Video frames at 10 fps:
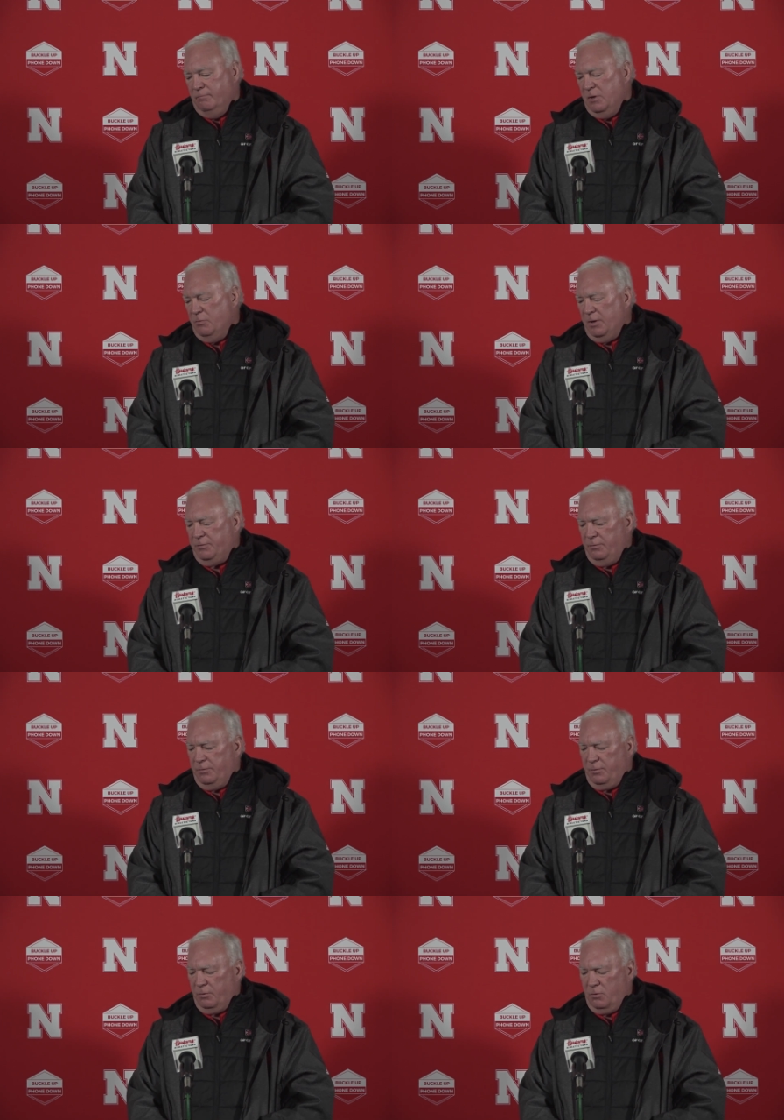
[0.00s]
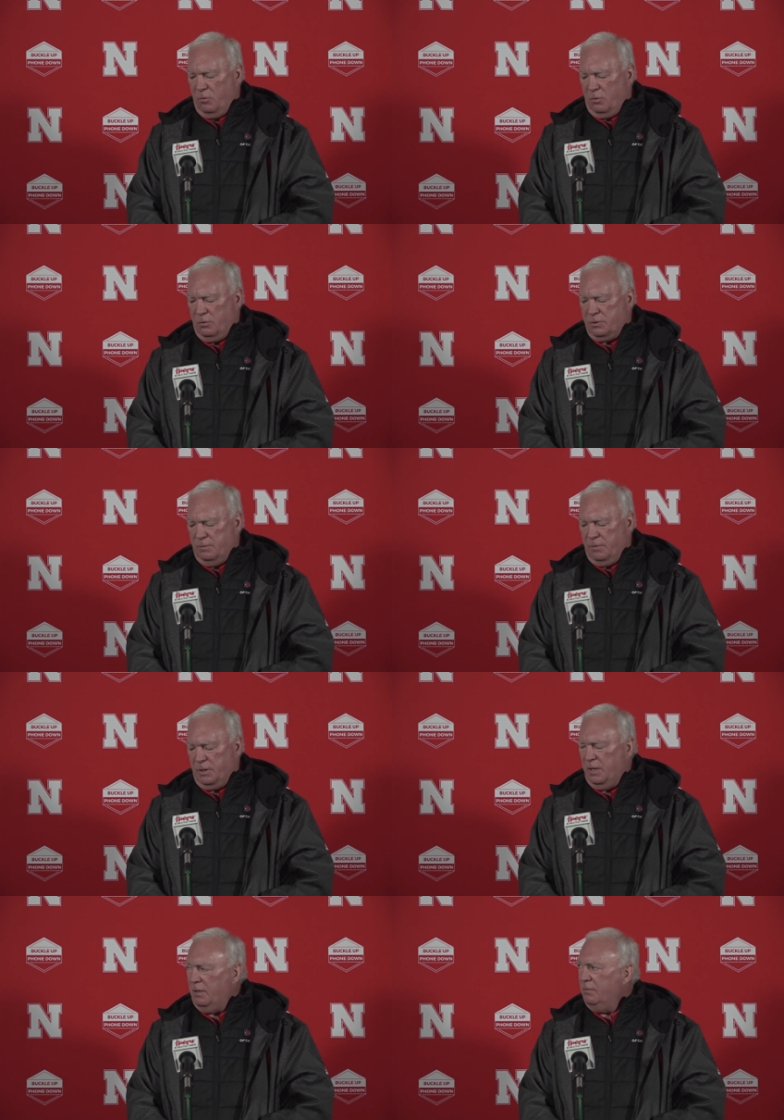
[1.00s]
midway through the third quarter, something
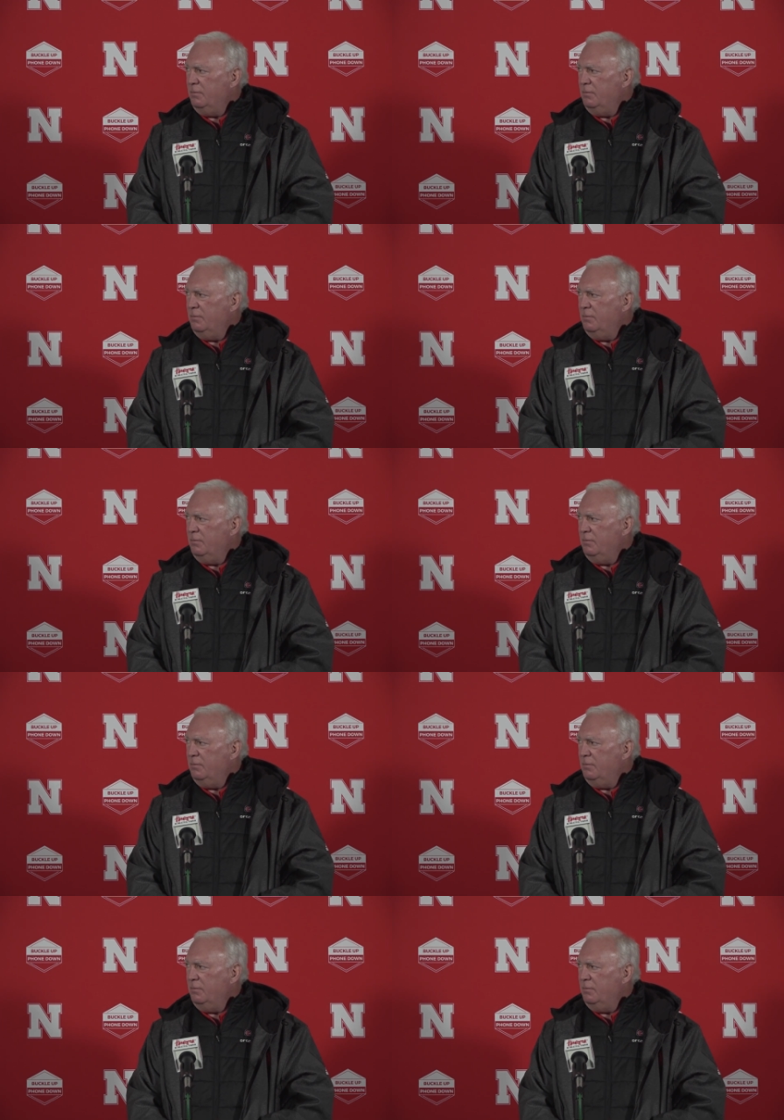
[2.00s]
like that.